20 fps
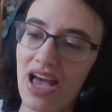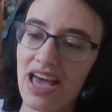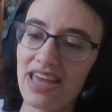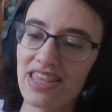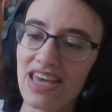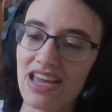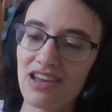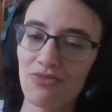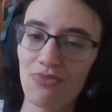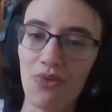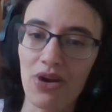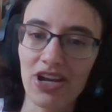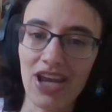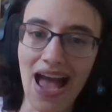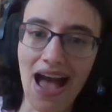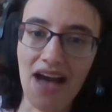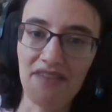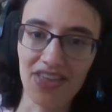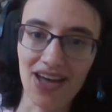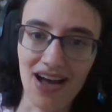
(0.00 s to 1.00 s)
And then when you
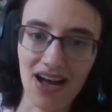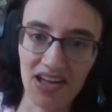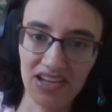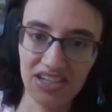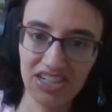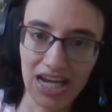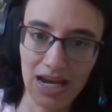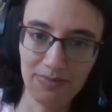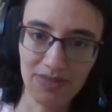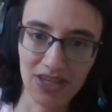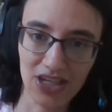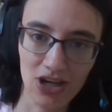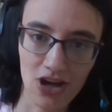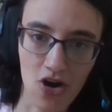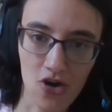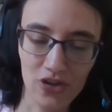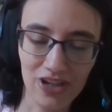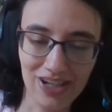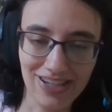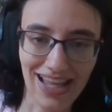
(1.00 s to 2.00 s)
have the heart shape, then you
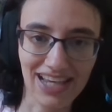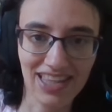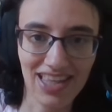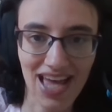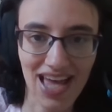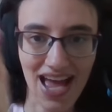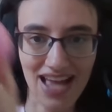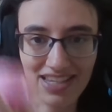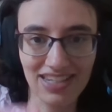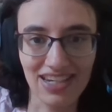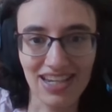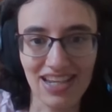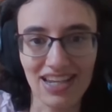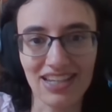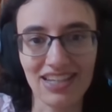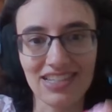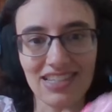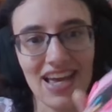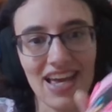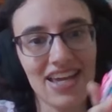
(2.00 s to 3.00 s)
hold it like that, and then
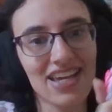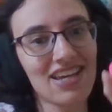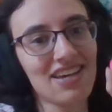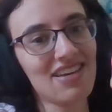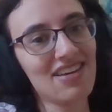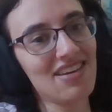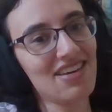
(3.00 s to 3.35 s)
it's like,